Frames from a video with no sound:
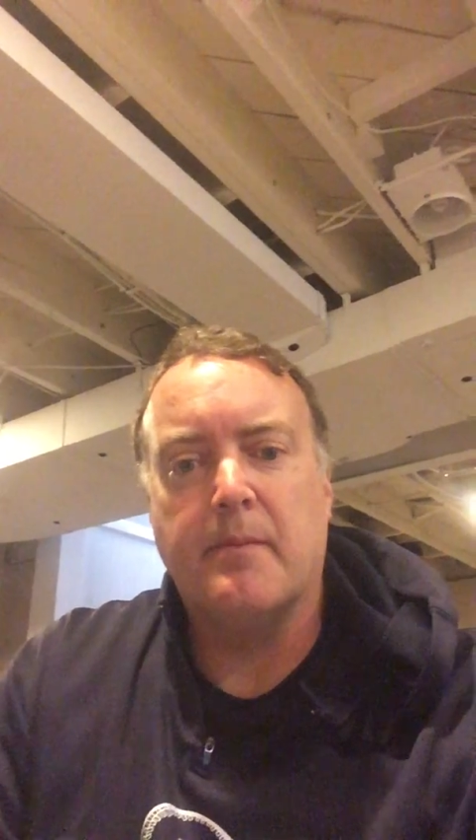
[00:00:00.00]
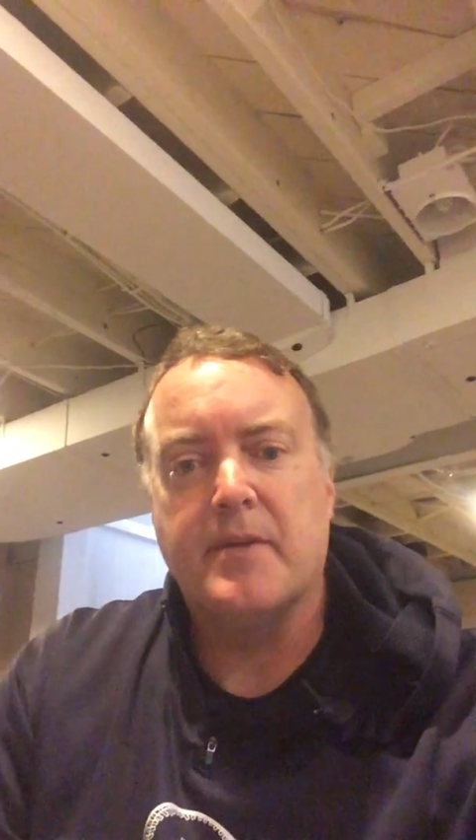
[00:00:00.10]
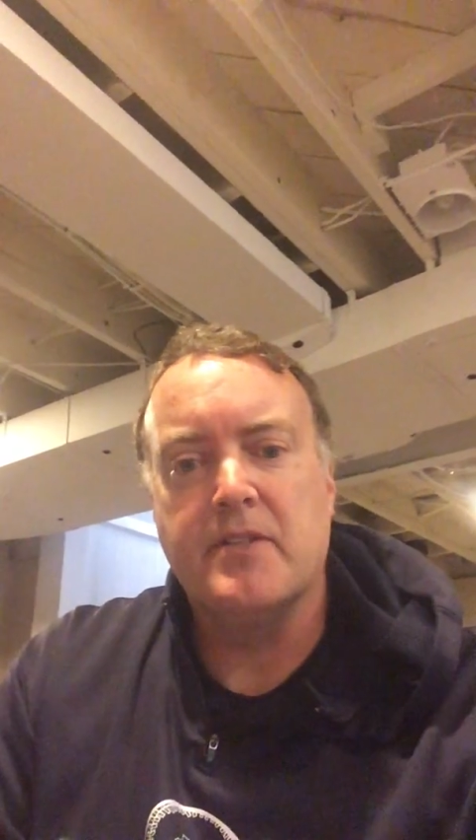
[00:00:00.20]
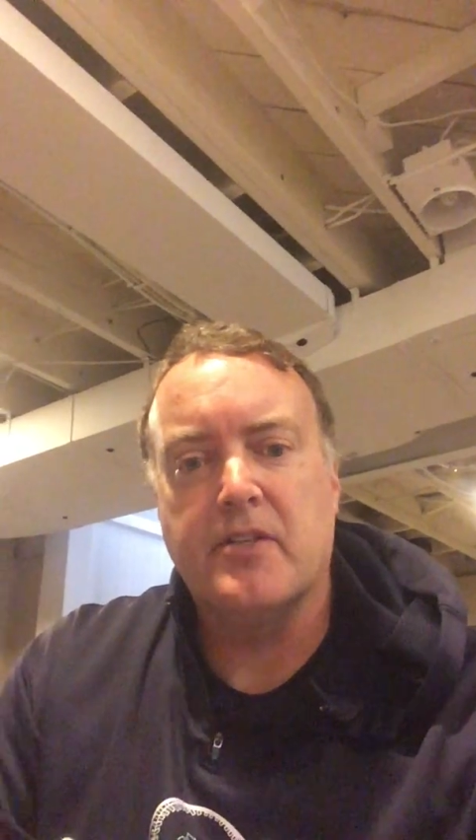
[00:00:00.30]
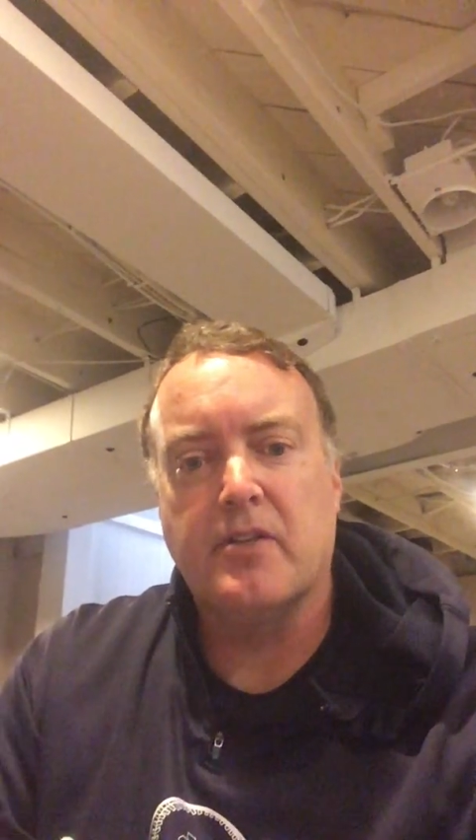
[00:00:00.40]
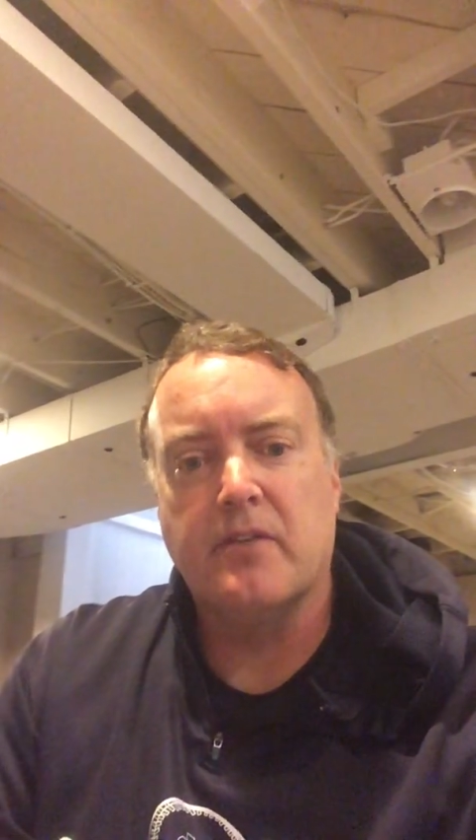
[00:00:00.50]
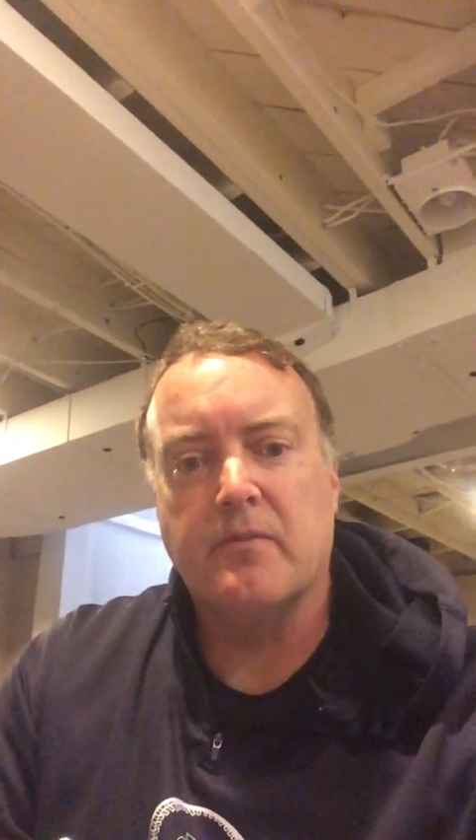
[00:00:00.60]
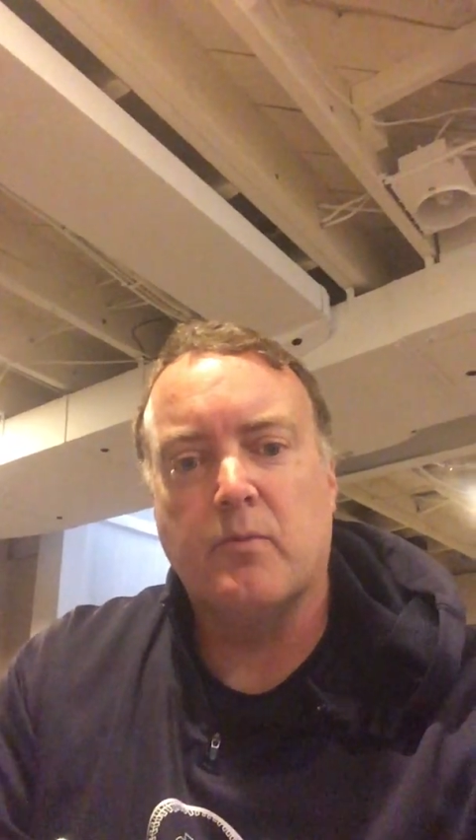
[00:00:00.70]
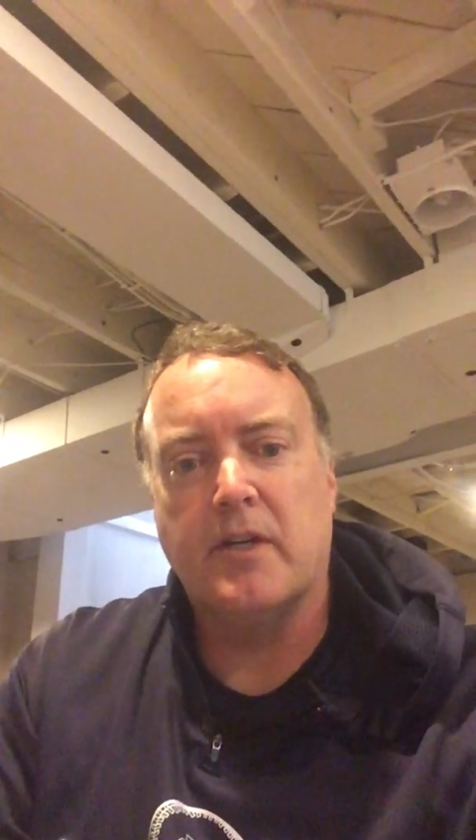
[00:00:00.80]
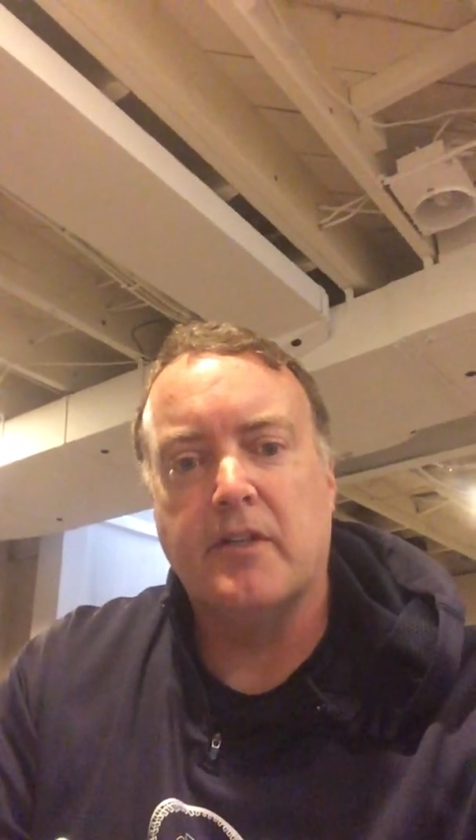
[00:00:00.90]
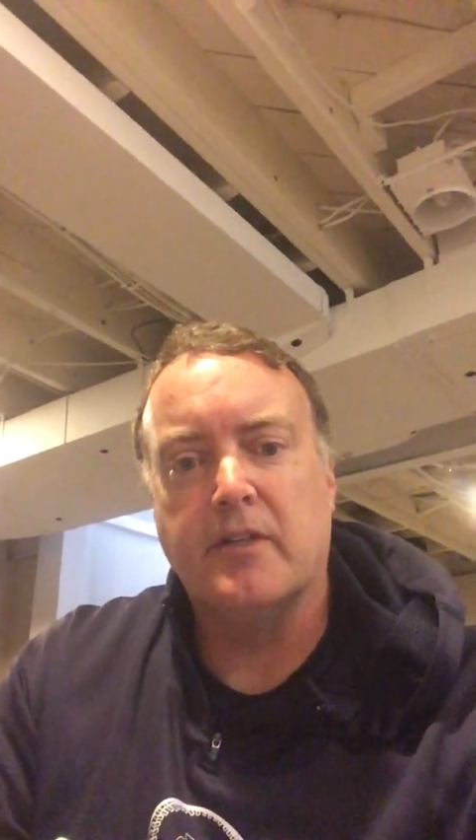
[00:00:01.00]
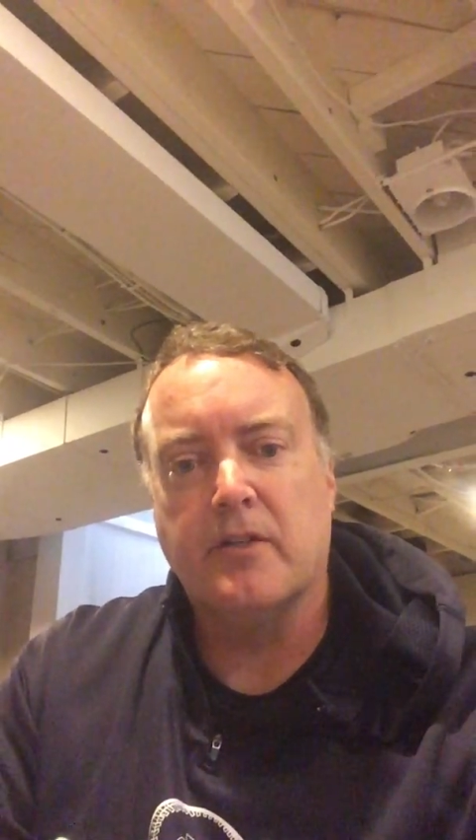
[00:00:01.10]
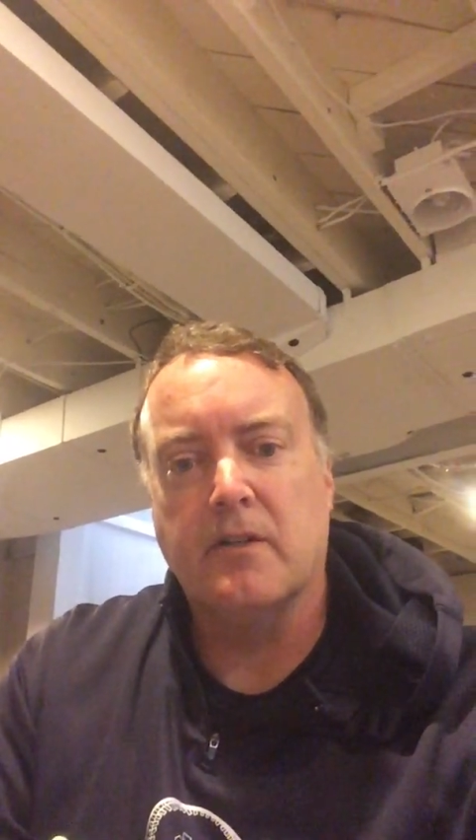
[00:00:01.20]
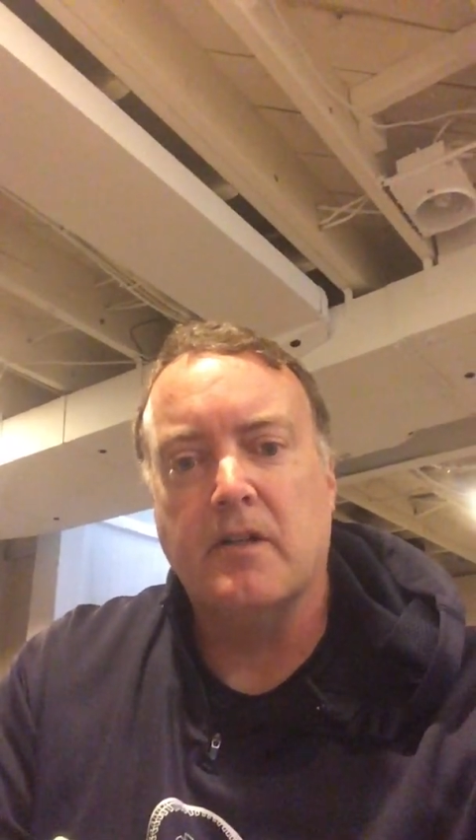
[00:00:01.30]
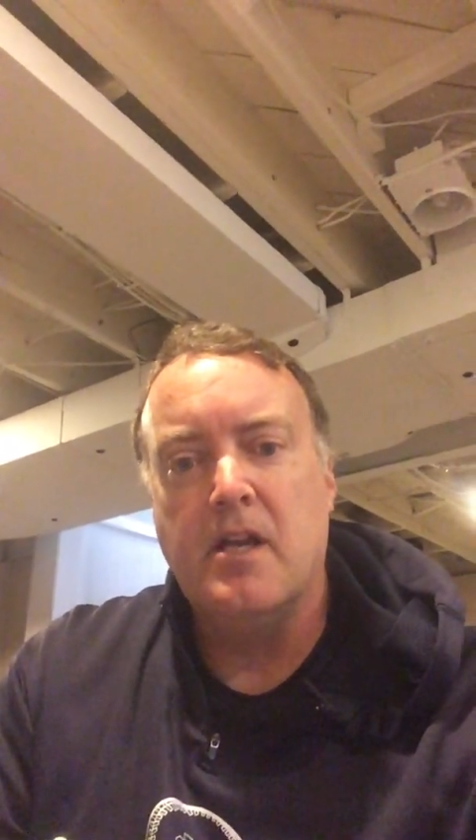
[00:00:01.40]
a position where
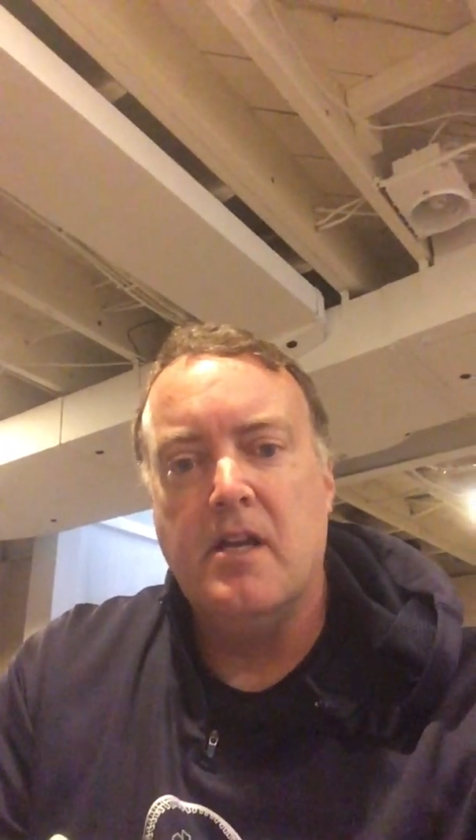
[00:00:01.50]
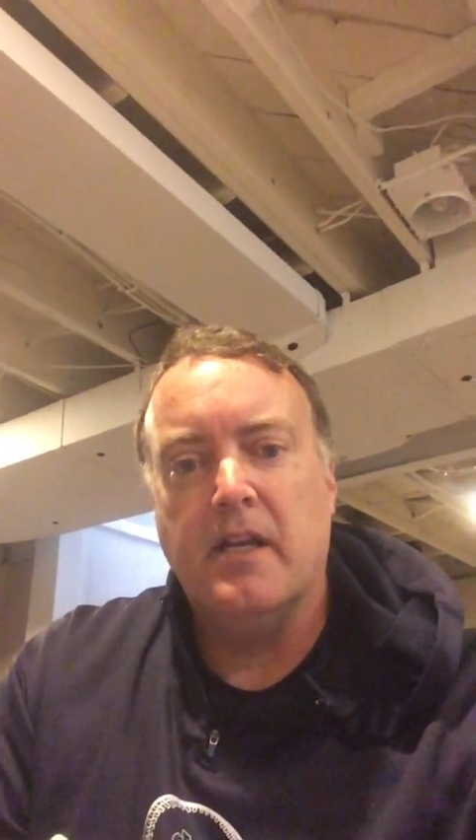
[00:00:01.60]
you're